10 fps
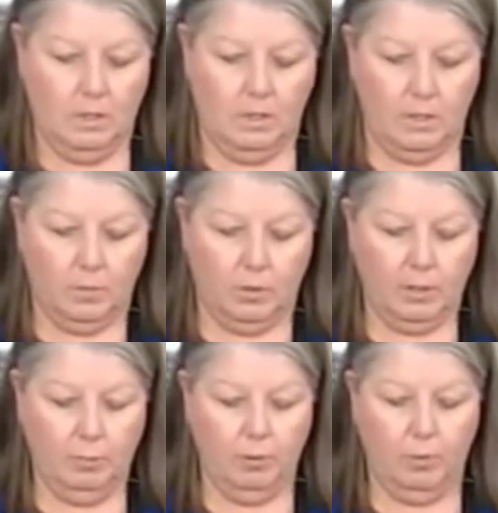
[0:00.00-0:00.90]
And we're going
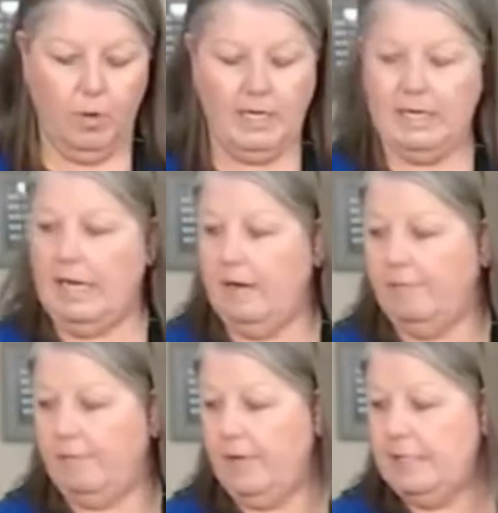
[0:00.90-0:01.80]
to put one in
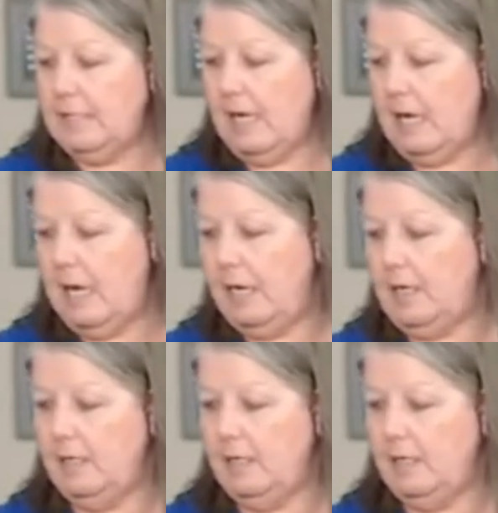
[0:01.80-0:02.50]
every tie.